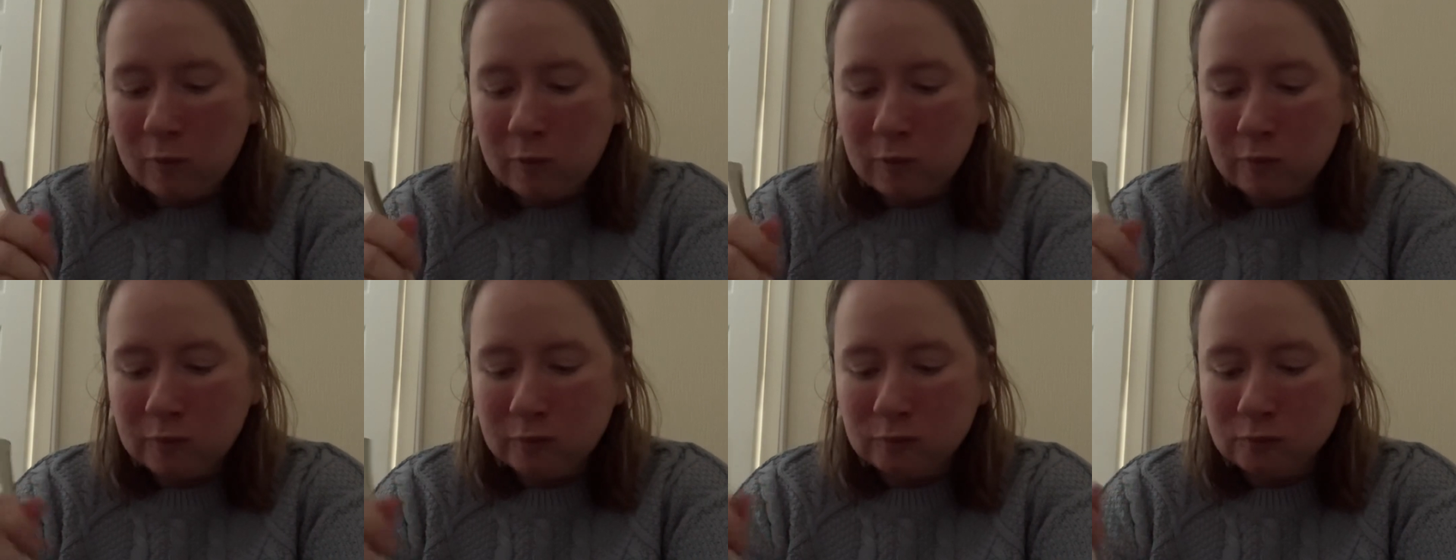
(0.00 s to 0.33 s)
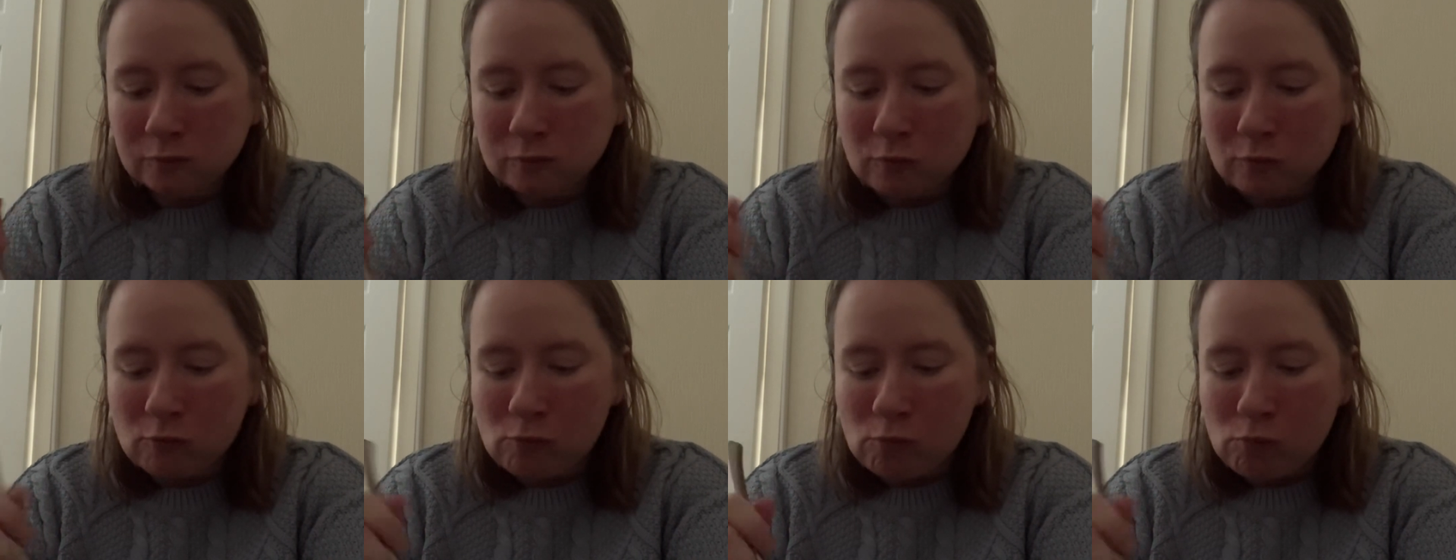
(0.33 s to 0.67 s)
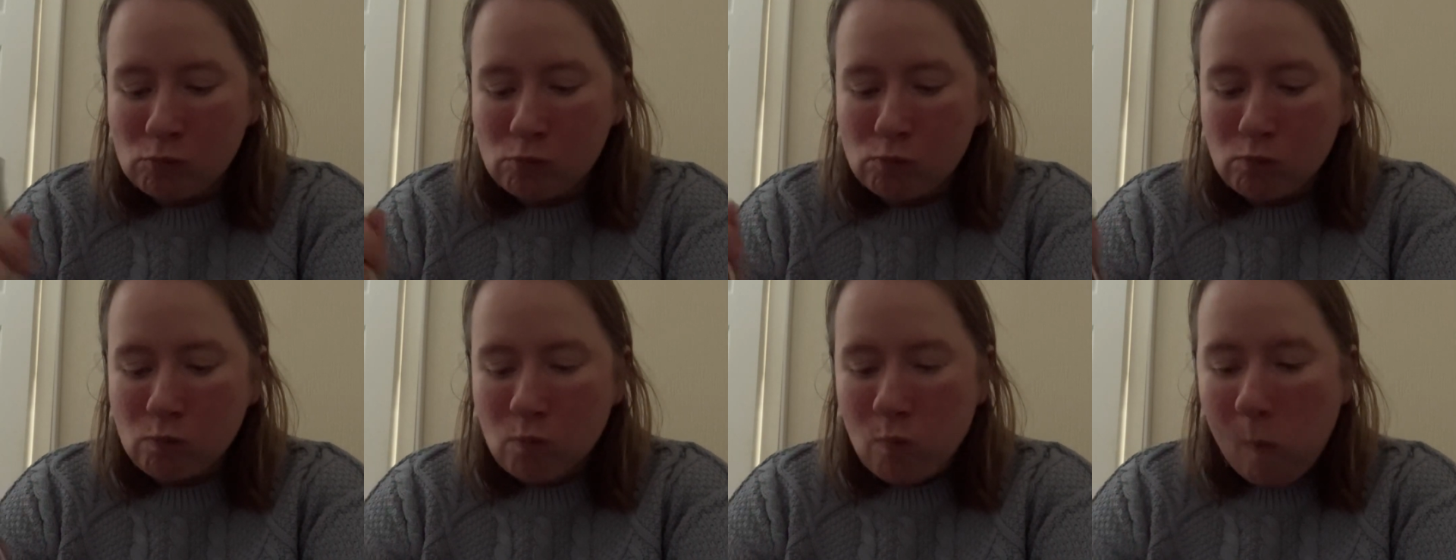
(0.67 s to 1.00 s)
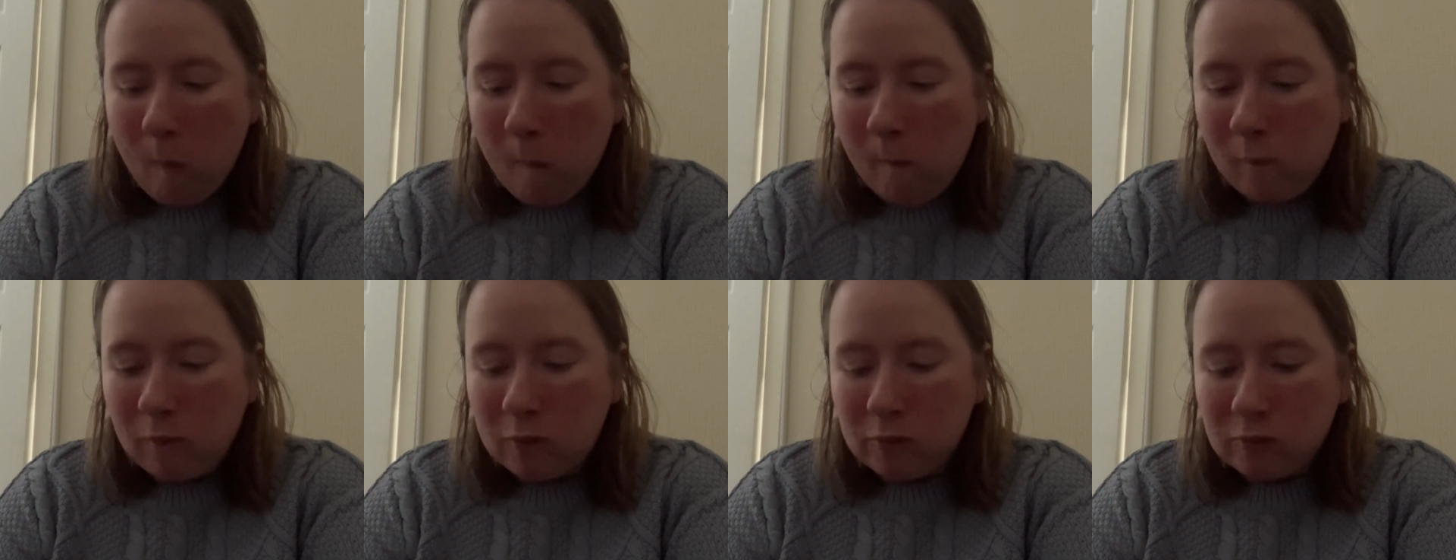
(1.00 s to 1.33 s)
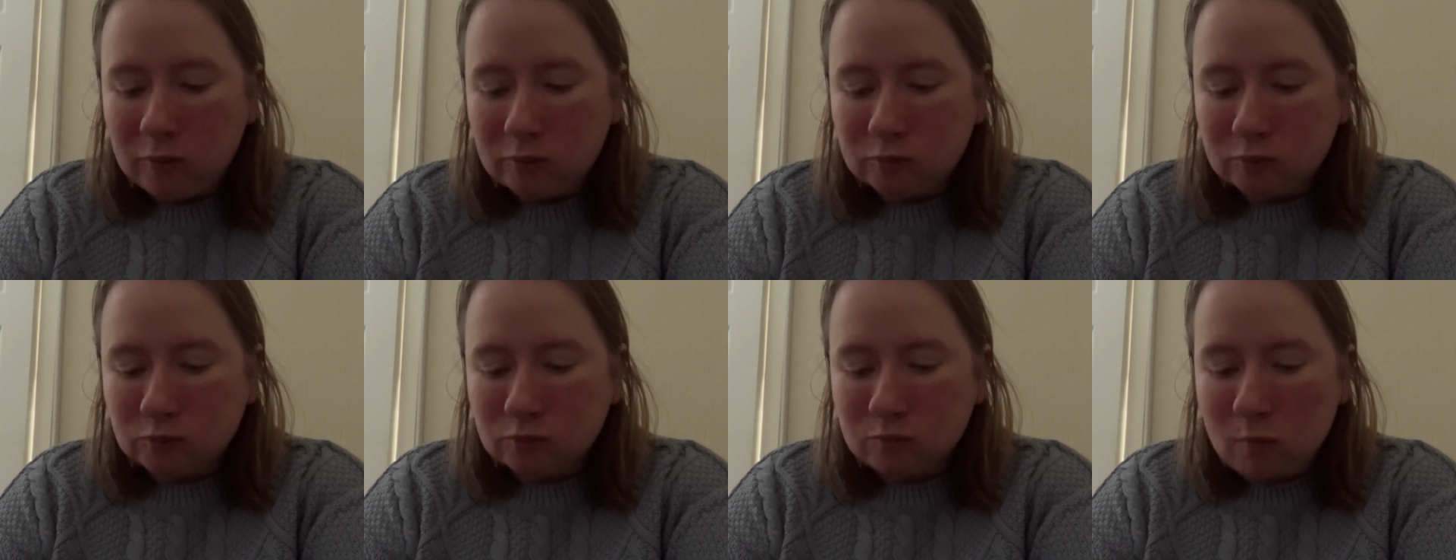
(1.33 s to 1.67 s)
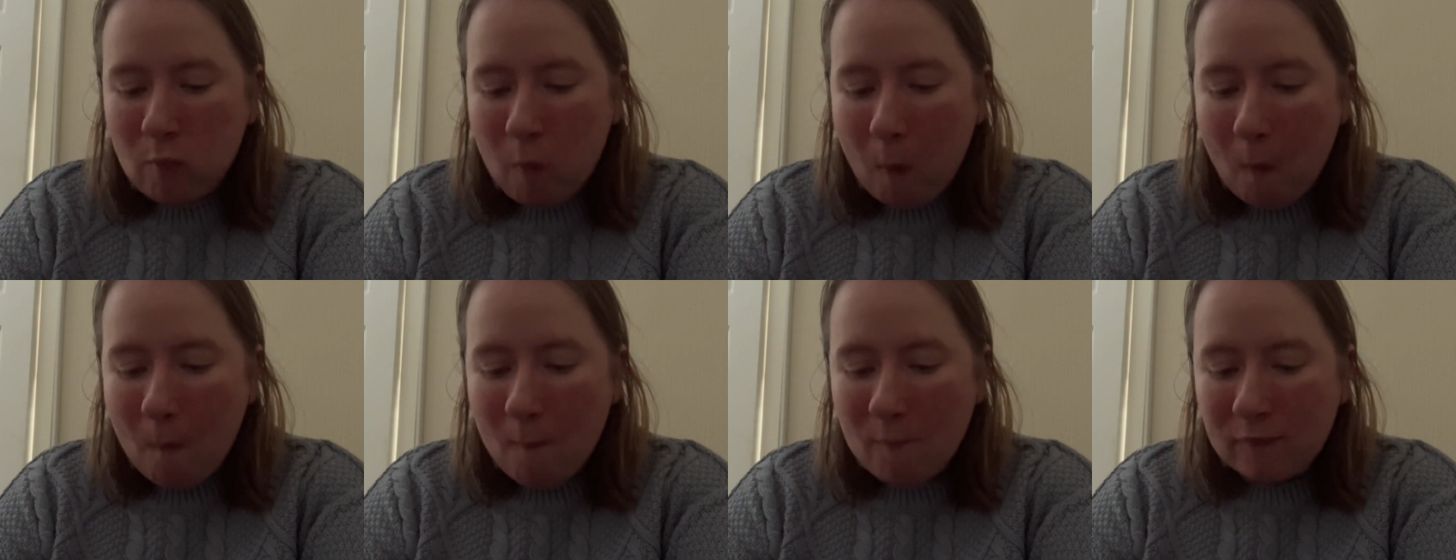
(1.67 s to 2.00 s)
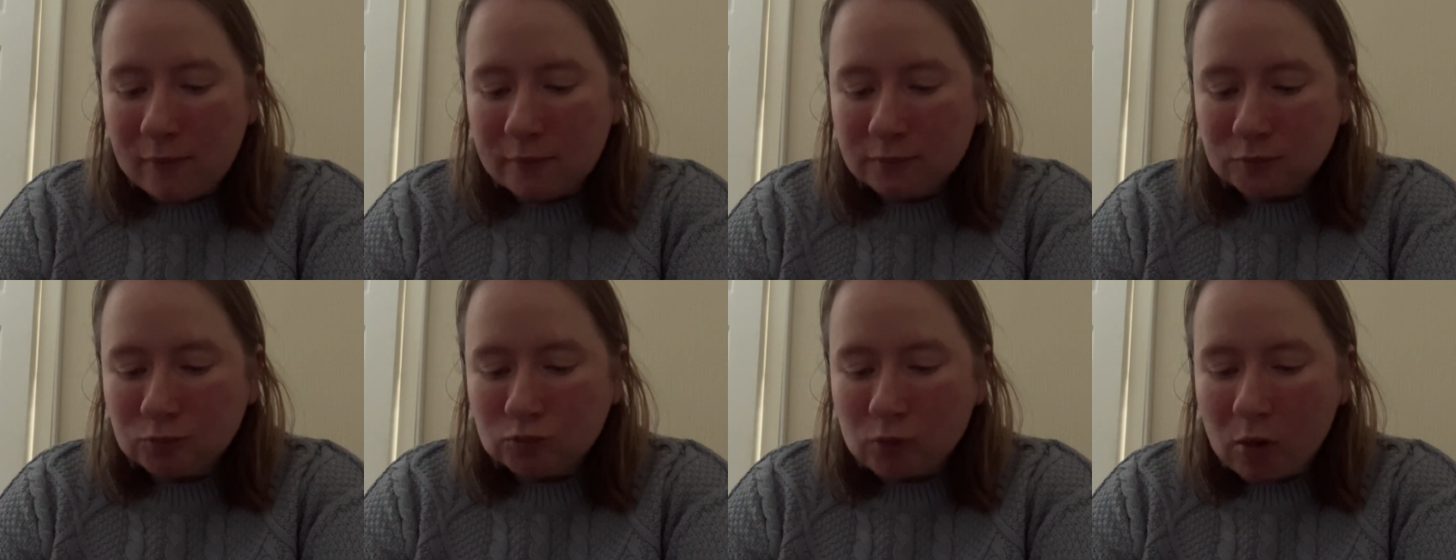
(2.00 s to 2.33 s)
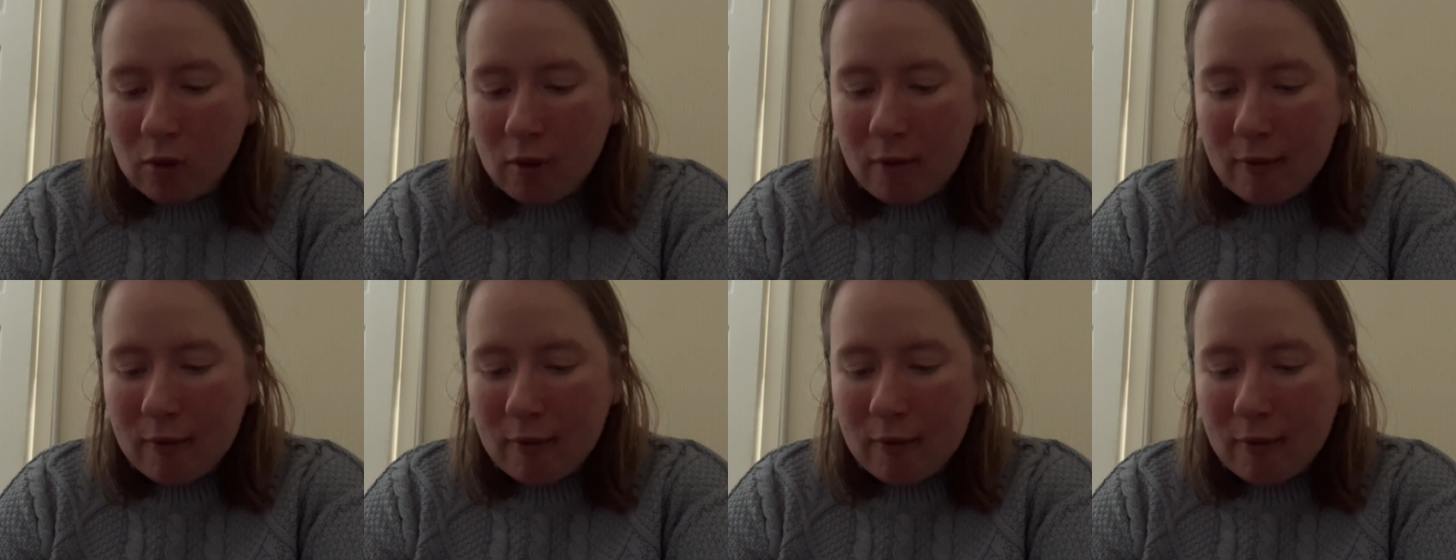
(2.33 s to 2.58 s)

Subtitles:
you're speaking more sense weird than you were without.